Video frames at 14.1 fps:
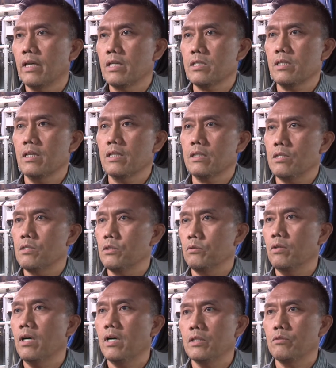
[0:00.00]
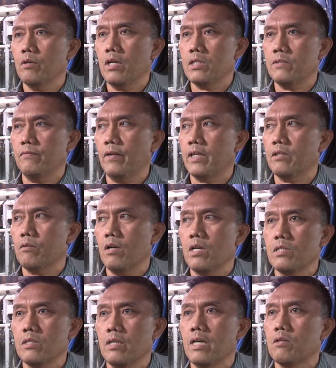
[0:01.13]
it's going to turn to hard rust, flake
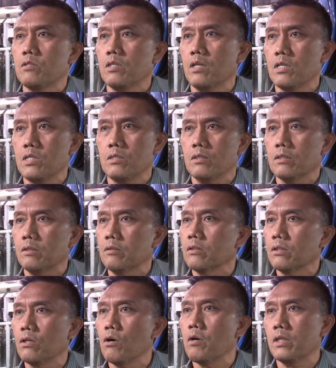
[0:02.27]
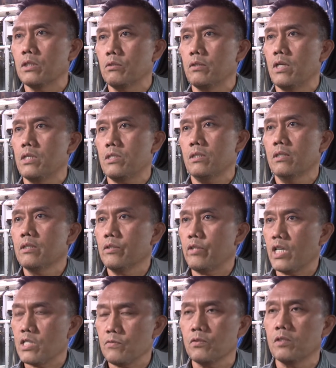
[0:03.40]
rust, and now it's going to go into this,
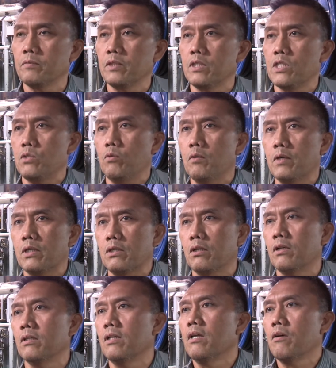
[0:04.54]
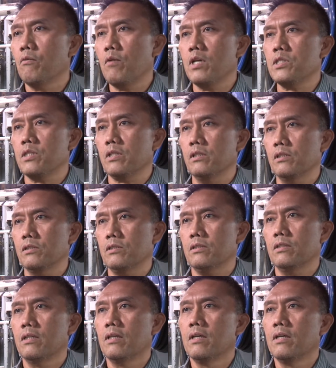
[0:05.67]
transform to this what we call rusticles.